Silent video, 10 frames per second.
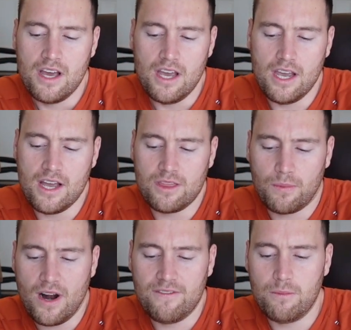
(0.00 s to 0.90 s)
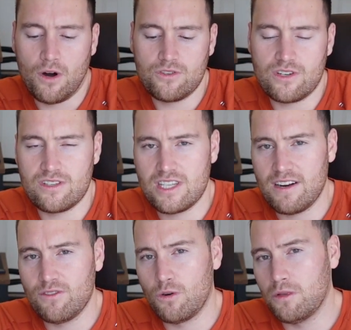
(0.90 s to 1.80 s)
And the profit margin, instead
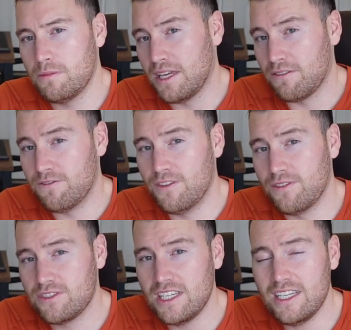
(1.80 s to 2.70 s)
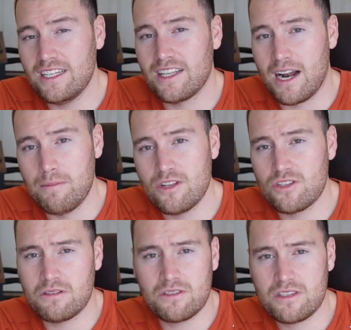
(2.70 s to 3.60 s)
of normally being 15 that I
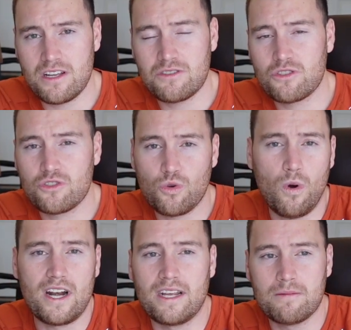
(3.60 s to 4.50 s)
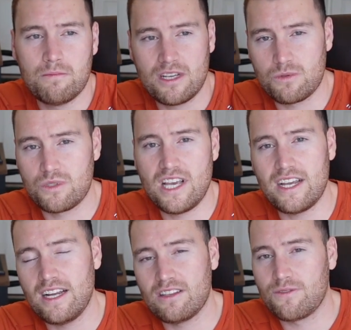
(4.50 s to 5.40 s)
mentioned, let's say it's 20 because we're
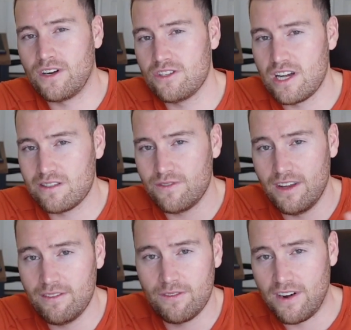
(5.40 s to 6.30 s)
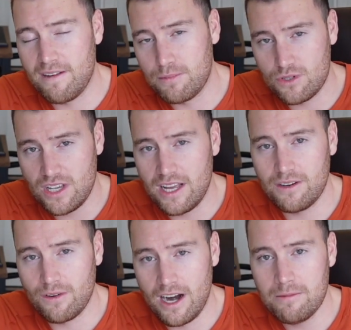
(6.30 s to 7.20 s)
taking out the franchise fee of the 5%,
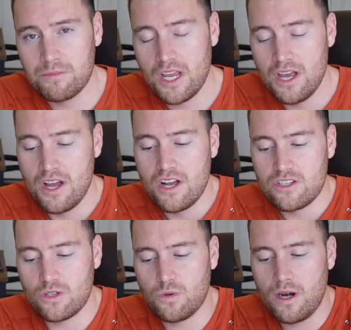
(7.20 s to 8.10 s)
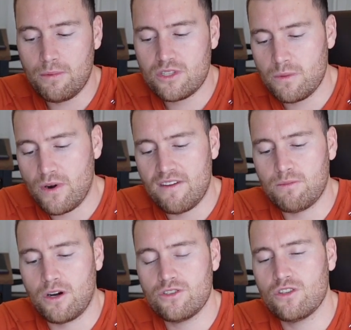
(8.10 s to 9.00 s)
right? So a 20% profit
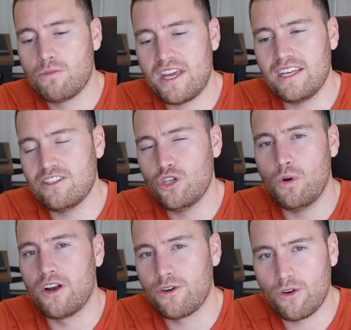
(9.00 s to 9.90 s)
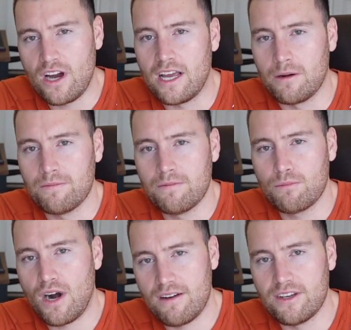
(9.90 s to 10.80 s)
margin, they're making 200 grand
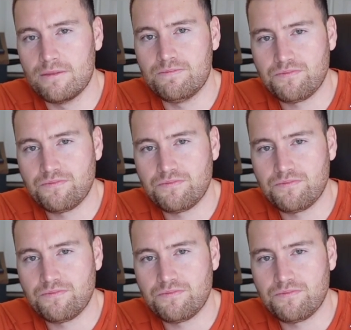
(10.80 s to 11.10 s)
profit.